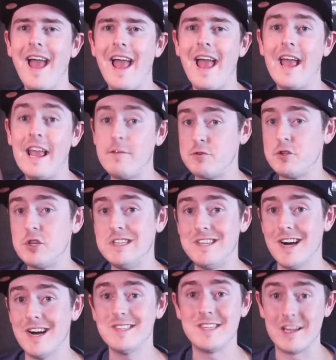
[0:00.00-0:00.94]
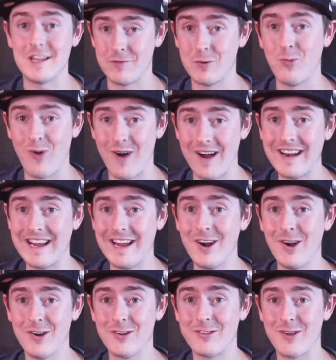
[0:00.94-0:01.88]
If she doesn't, if you want to
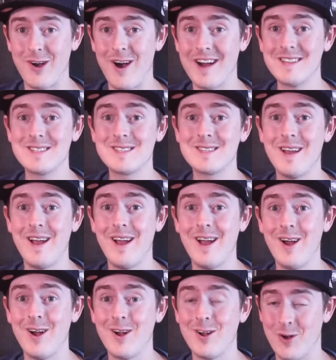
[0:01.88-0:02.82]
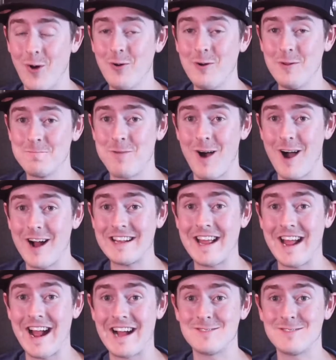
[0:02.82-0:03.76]
hear her thoughts, go to the
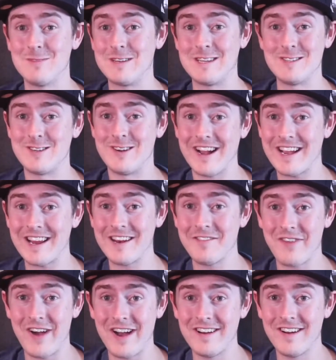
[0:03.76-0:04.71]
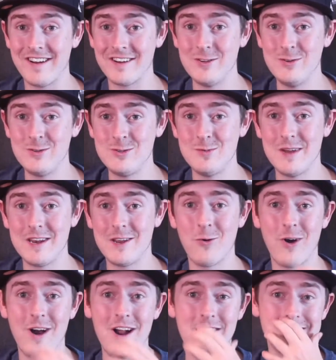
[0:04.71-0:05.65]
podcast, because you're not going to find it on YouTube
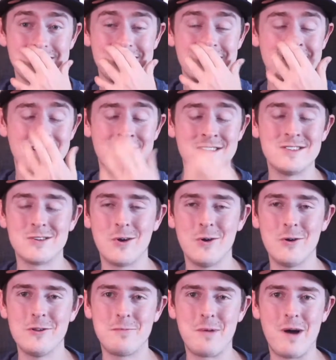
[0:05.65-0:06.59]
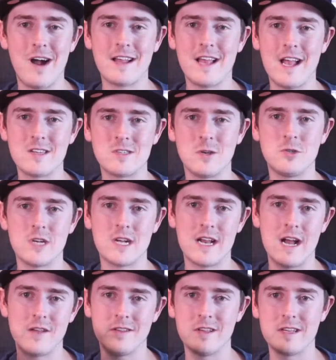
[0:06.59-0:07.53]
anywhere else. So go to the podcast, go check
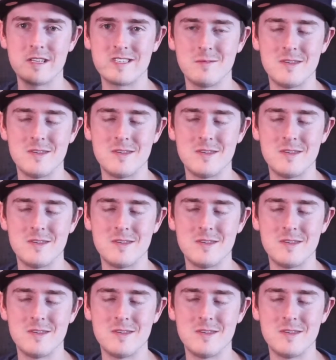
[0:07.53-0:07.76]
it out. The link's going to be